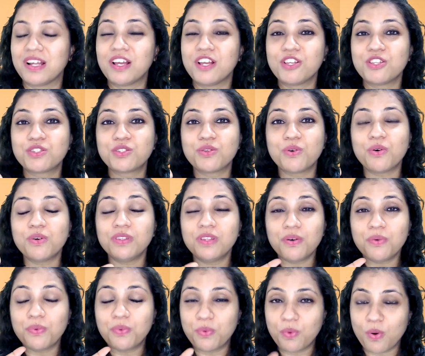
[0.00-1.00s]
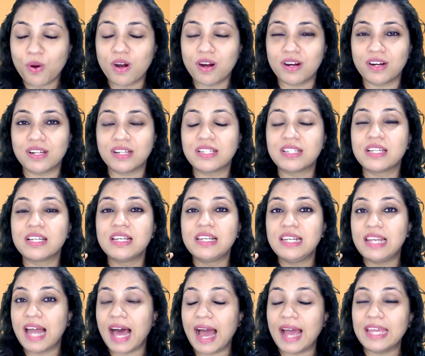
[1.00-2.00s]
So the word
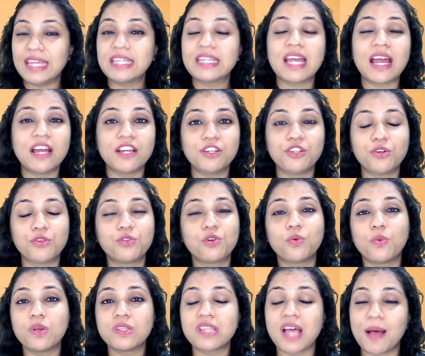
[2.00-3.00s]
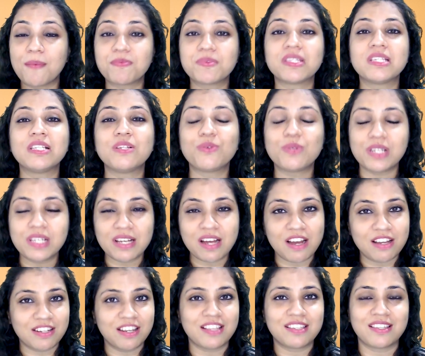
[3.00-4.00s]
like and was absolutely
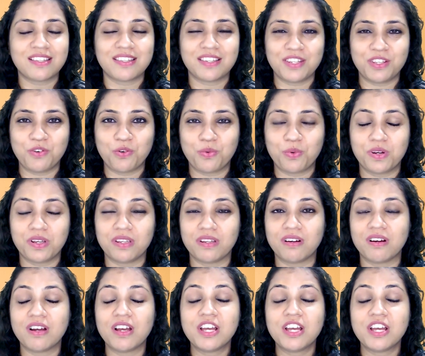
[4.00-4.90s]
unnecessary over here.